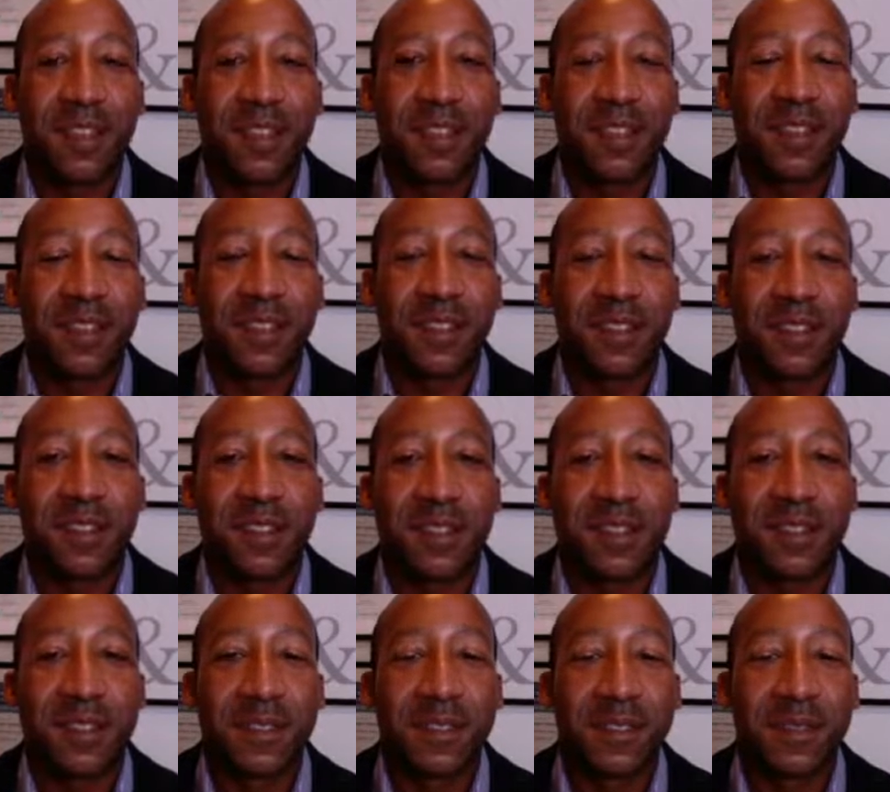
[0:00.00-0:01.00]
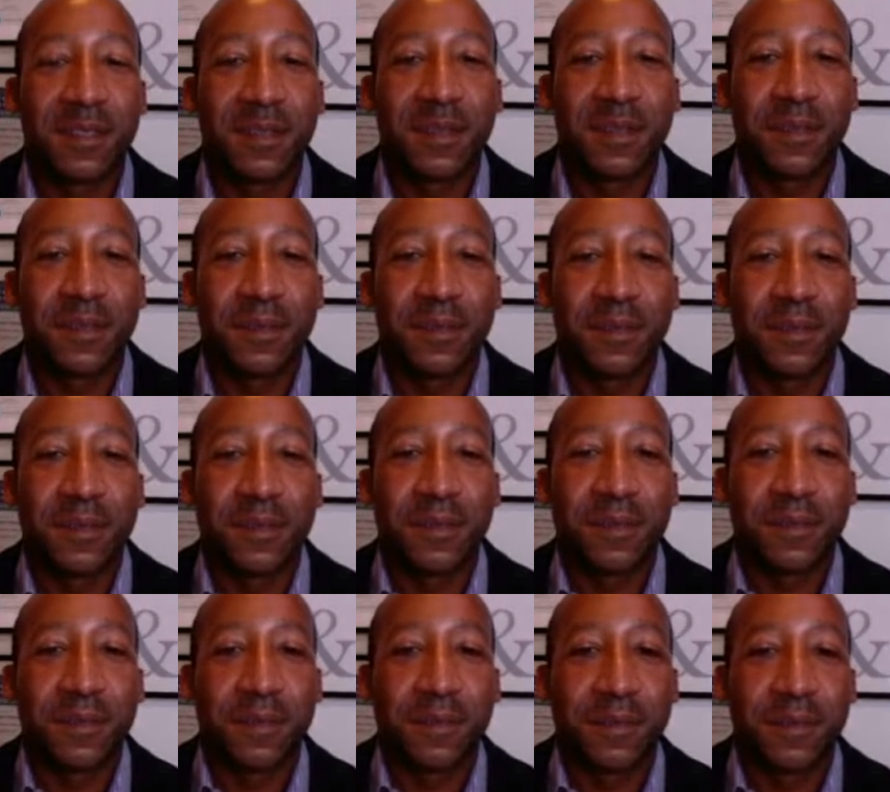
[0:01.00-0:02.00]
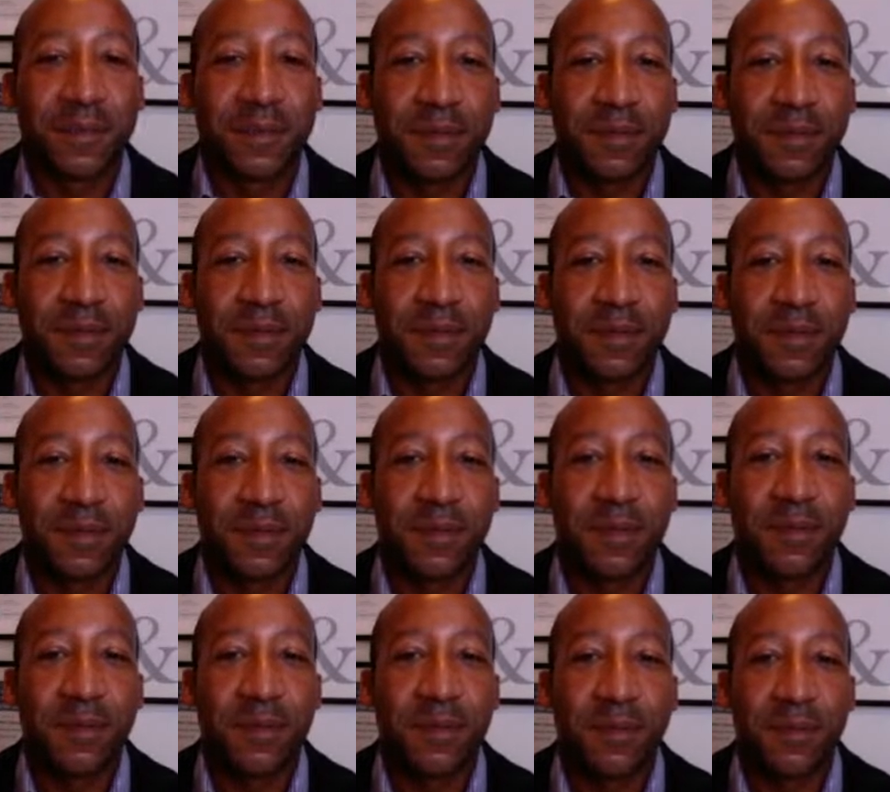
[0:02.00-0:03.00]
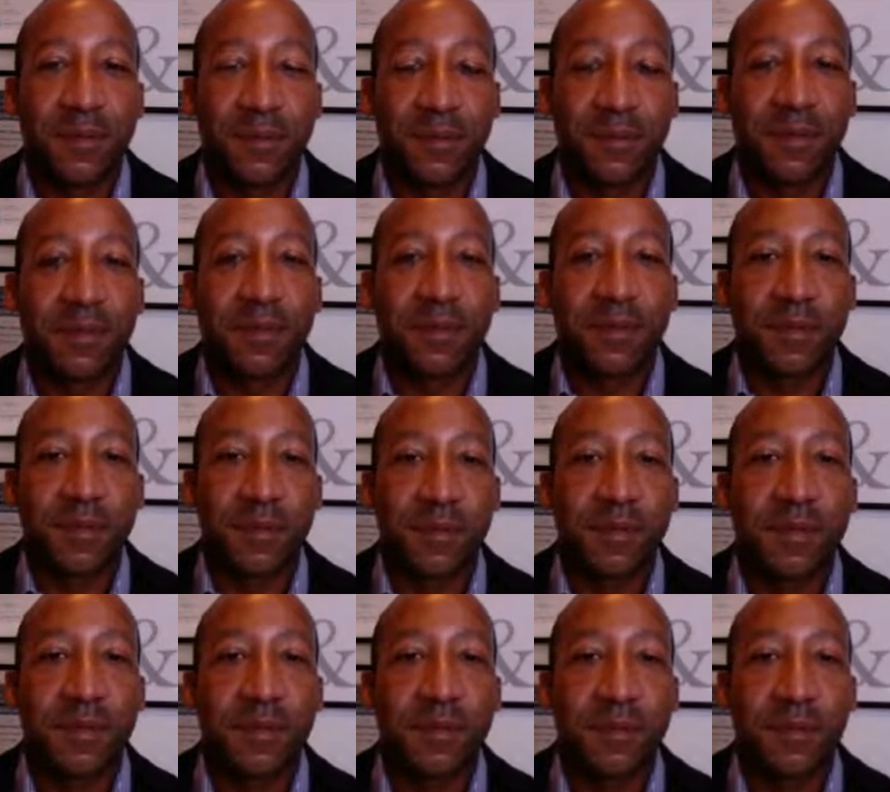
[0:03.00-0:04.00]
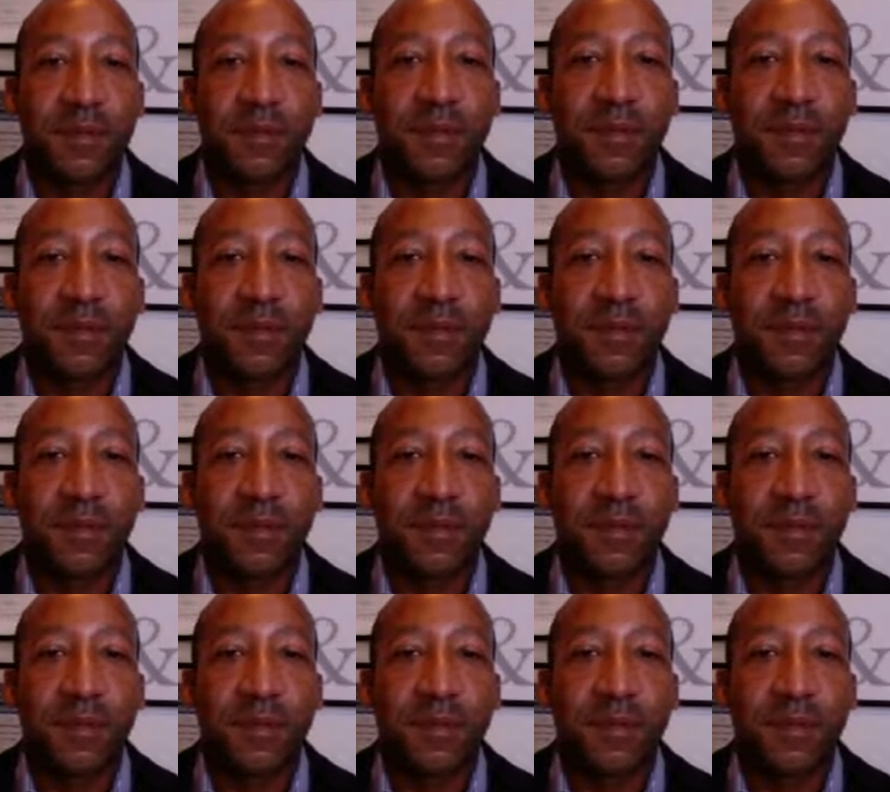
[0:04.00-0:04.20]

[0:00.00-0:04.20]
(silent)